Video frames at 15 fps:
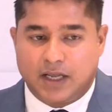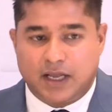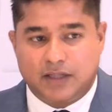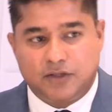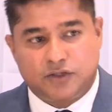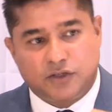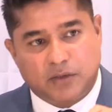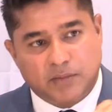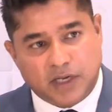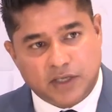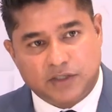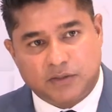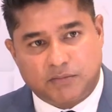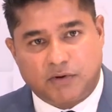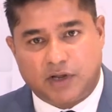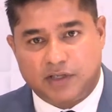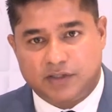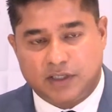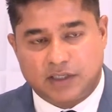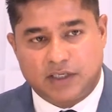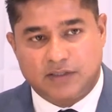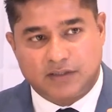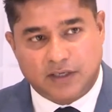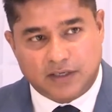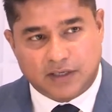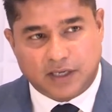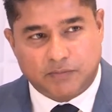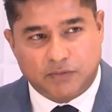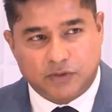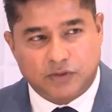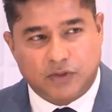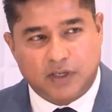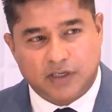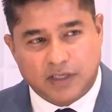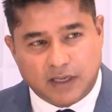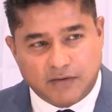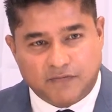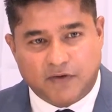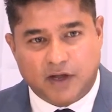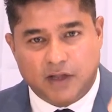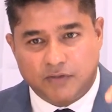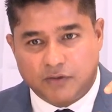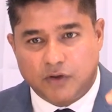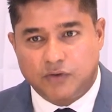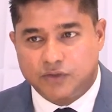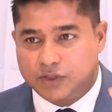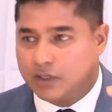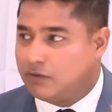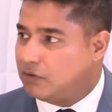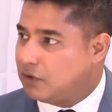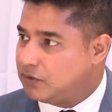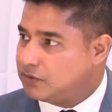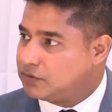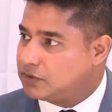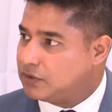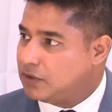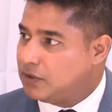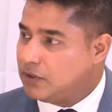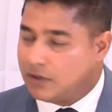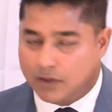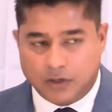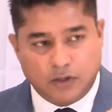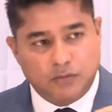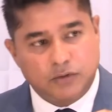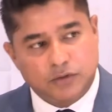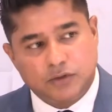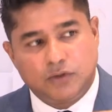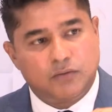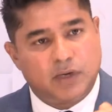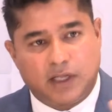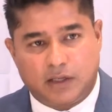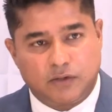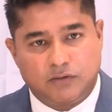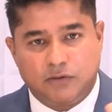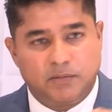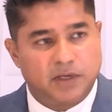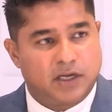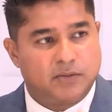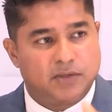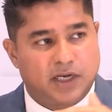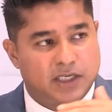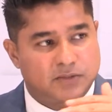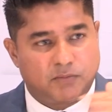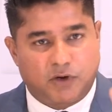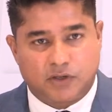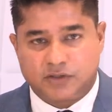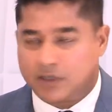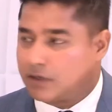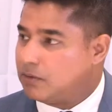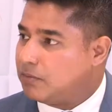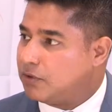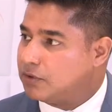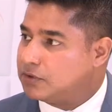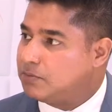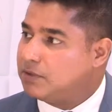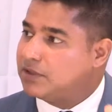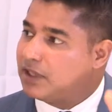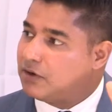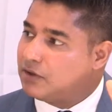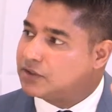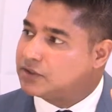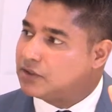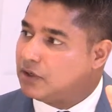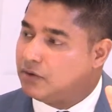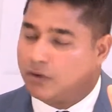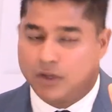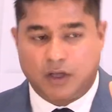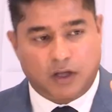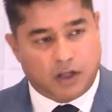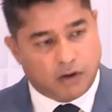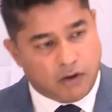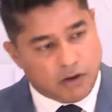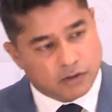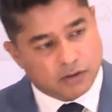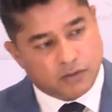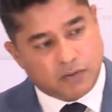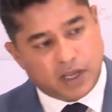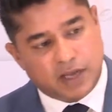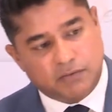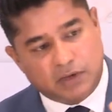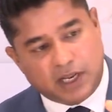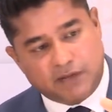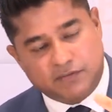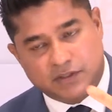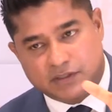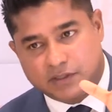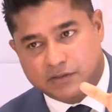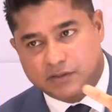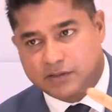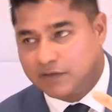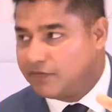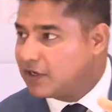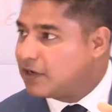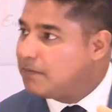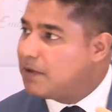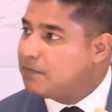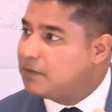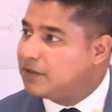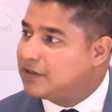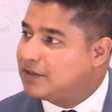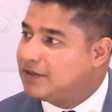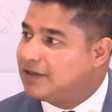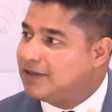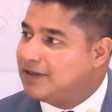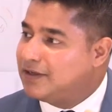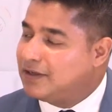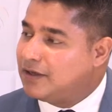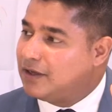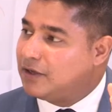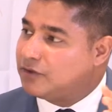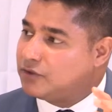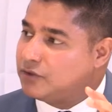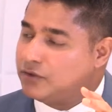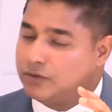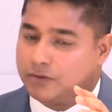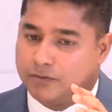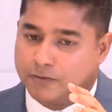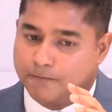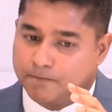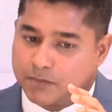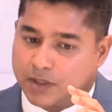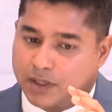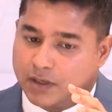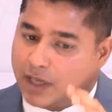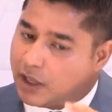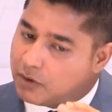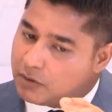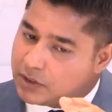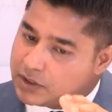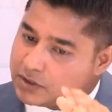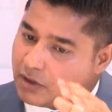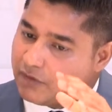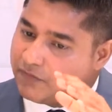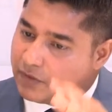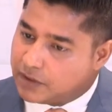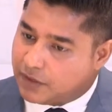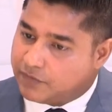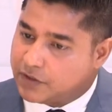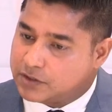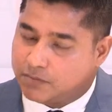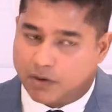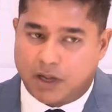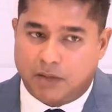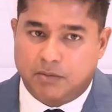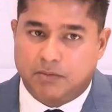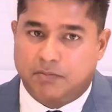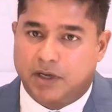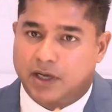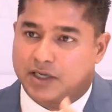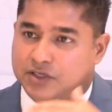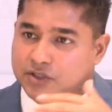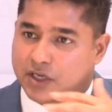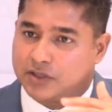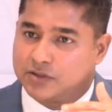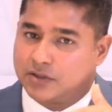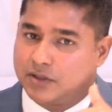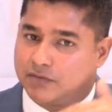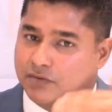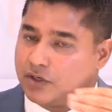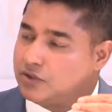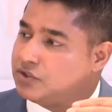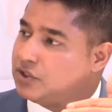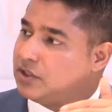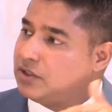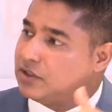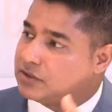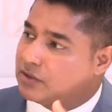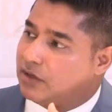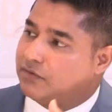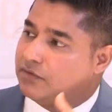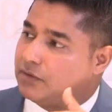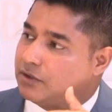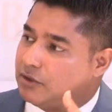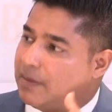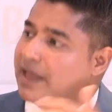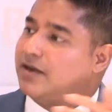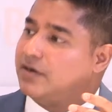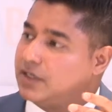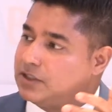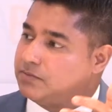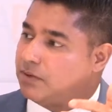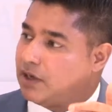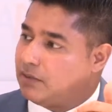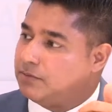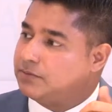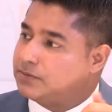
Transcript: And the Germination Project is an attempt to sort of identify those heroes who will do well, who will become the next Mark Zuckerbergs, but then also, along the way, will have the sense of civic commitment to not only solve Philadelphia's problem, by extension of their genius, solve humanity's problem.